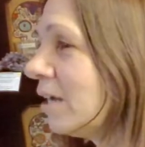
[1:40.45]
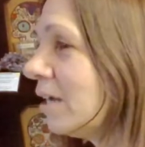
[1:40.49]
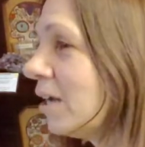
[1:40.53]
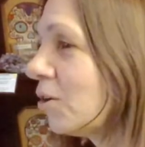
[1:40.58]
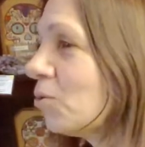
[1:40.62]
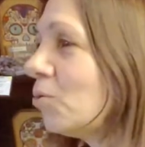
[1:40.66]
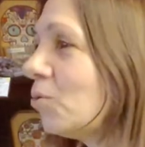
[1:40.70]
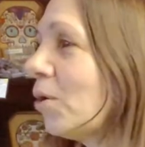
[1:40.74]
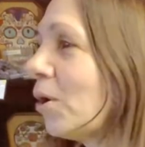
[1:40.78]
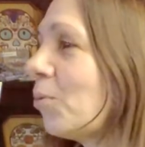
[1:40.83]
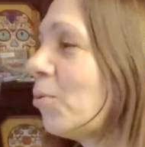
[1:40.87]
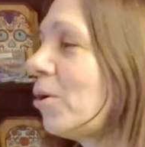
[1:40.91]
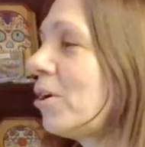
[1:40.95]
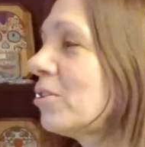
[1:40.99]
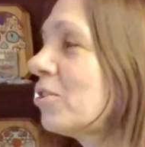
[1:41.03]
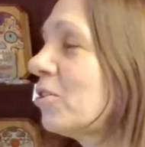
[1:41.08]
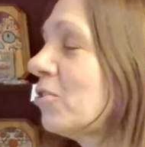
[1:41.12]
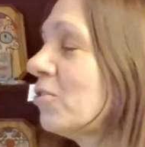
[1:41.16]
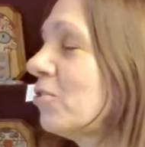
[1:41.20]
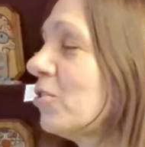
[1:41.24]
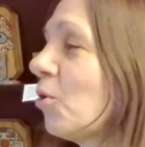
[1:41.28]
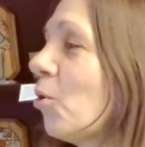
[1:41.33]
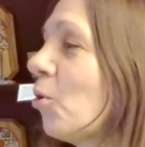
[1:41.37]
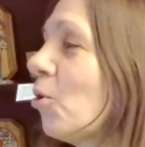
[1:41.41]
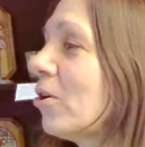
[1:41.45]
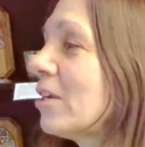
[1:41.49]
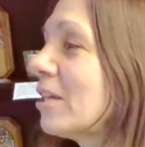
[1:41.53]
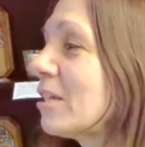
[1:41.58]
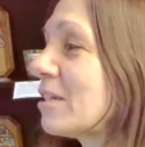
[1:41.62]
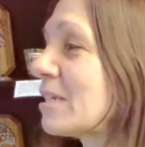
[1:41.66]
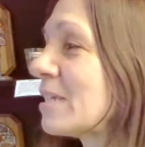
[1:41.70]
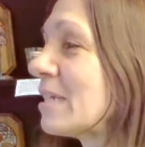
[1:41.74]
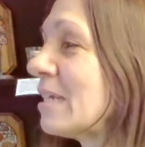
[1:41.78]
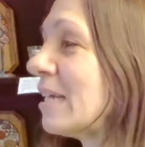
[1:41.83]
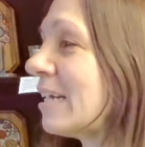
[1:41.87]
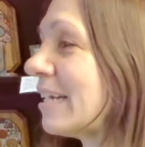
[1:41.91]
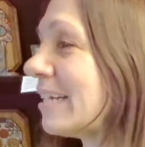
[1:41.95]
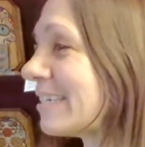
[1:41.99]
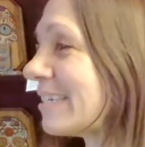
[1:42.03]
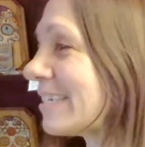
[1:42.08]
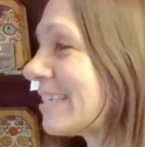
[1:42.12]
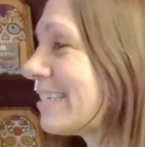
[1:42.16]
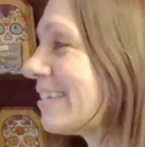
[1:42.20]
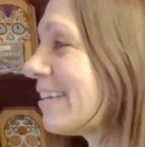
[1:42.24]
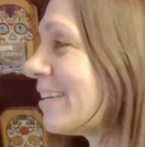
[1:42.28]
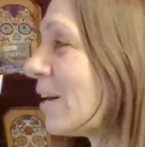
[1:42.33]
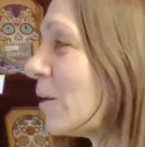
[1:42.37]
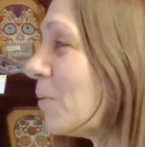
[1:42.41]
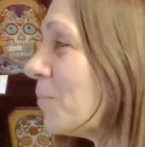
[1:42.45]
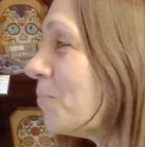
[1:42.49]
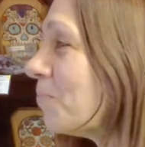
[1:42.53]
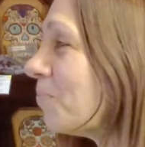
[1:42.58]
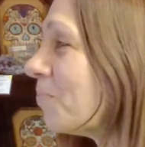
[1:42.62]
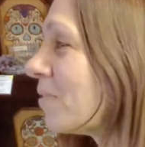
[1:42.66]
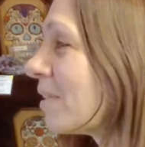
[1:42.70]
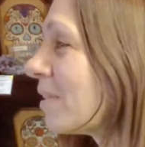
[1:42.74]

Oh, I walked into the hornet's nest. Um,